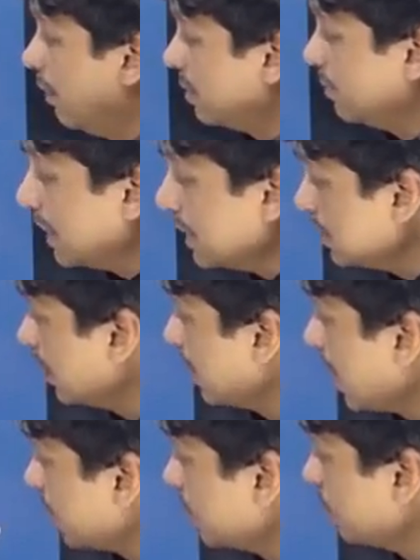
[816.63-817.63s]
whereas basal cell
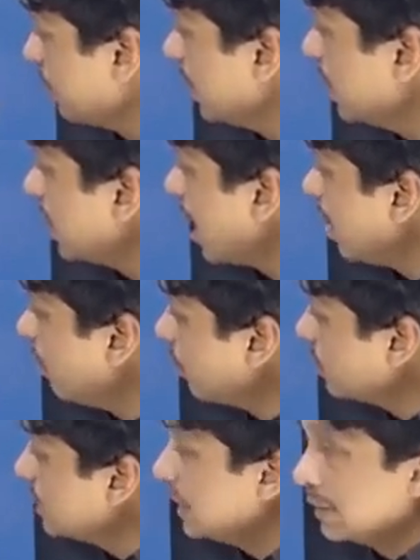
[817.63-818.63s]
carcinomas are
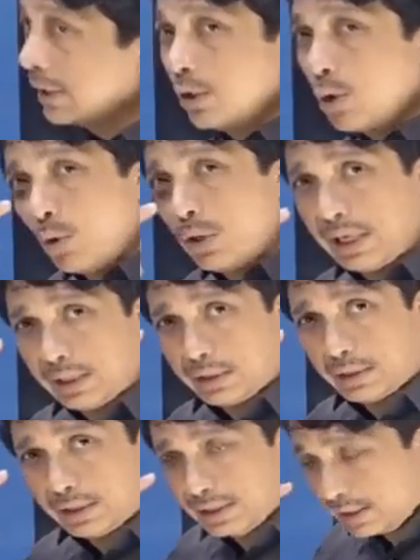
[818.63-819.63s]
mostly in the lower
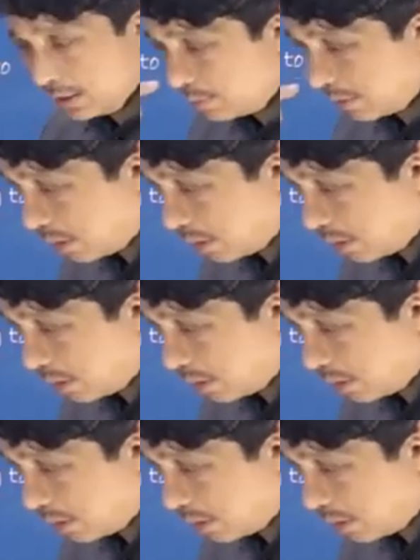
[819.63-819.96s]
lid. This is